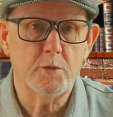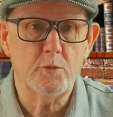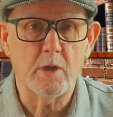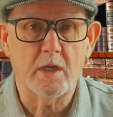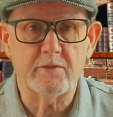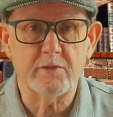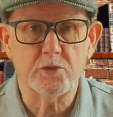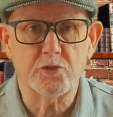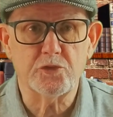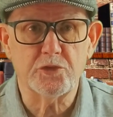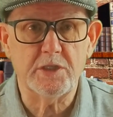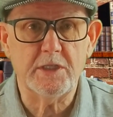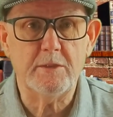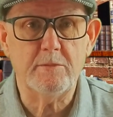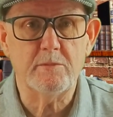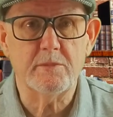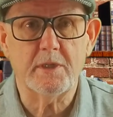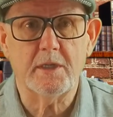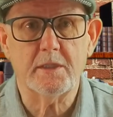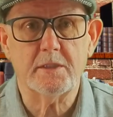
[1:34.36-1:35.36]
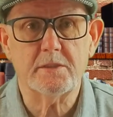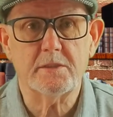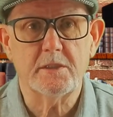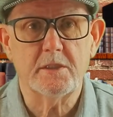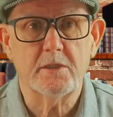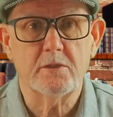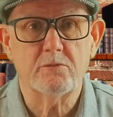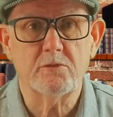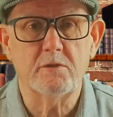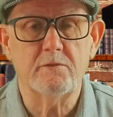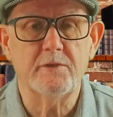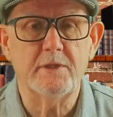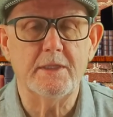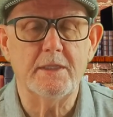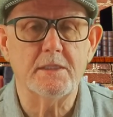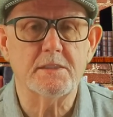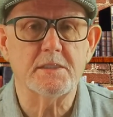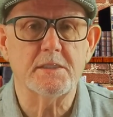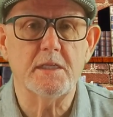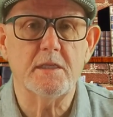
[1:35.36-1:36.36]
You have a dream that
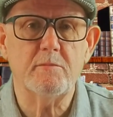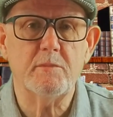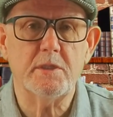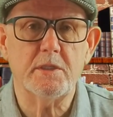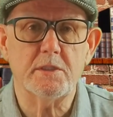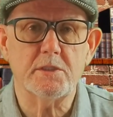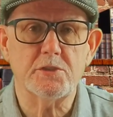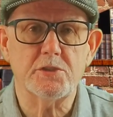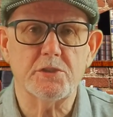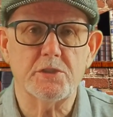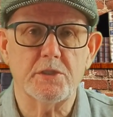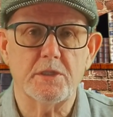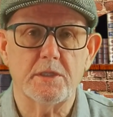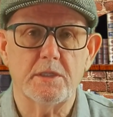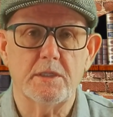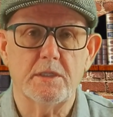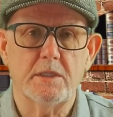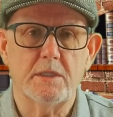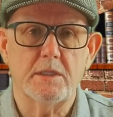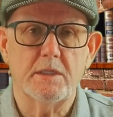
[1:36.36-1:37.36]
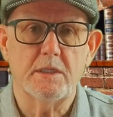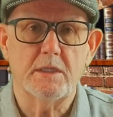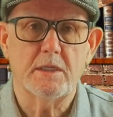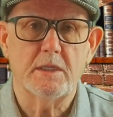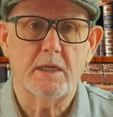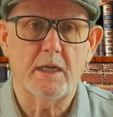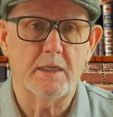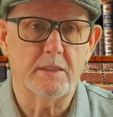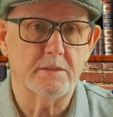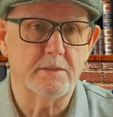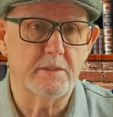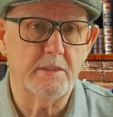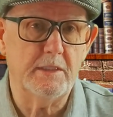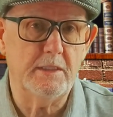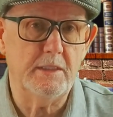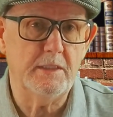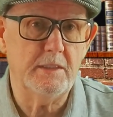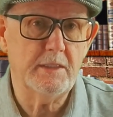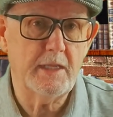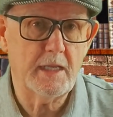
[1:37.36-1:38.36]
reveals an image, and
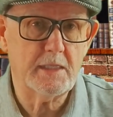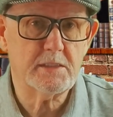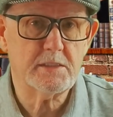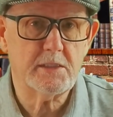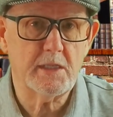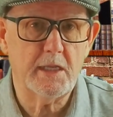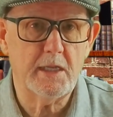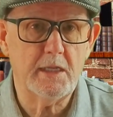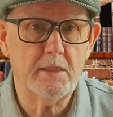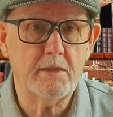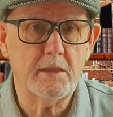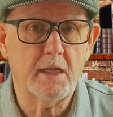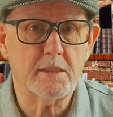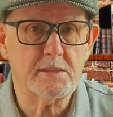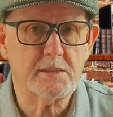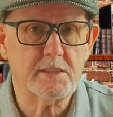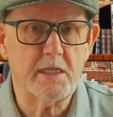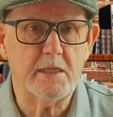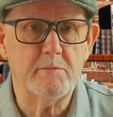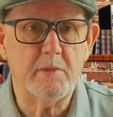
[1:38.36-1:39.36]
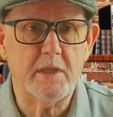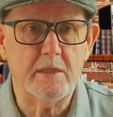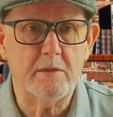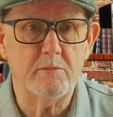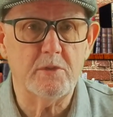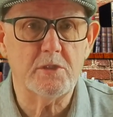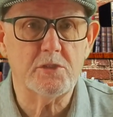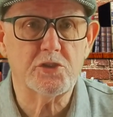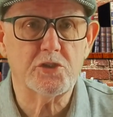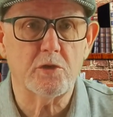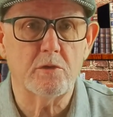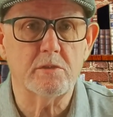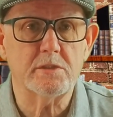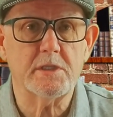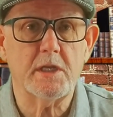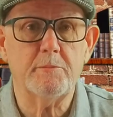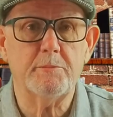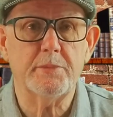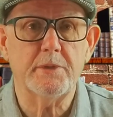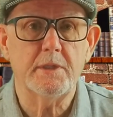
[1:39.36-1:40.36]
the next day that same image
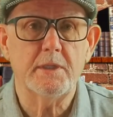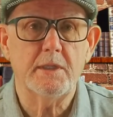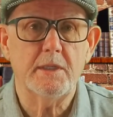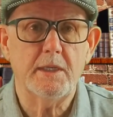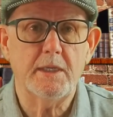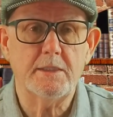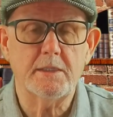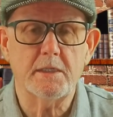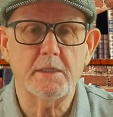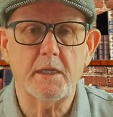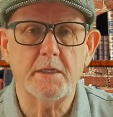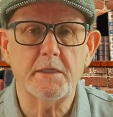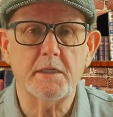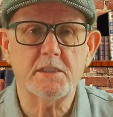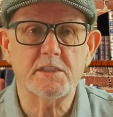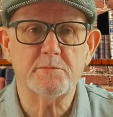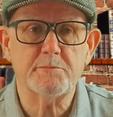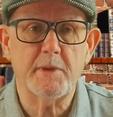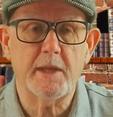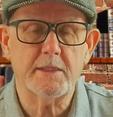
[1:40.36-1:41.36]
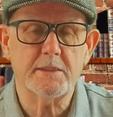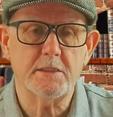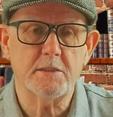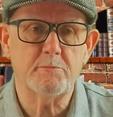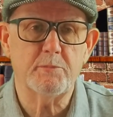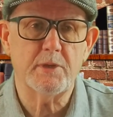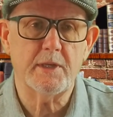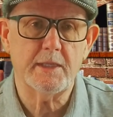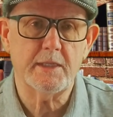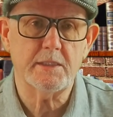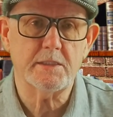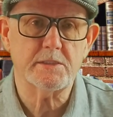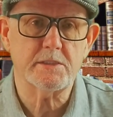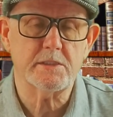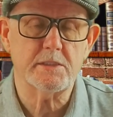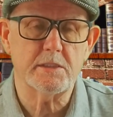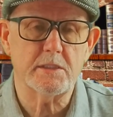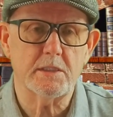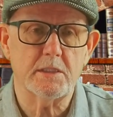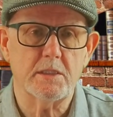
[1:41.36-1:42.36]
shows up in an unexpected
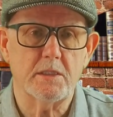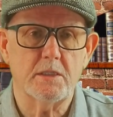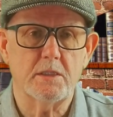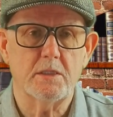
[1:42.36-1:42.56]
place.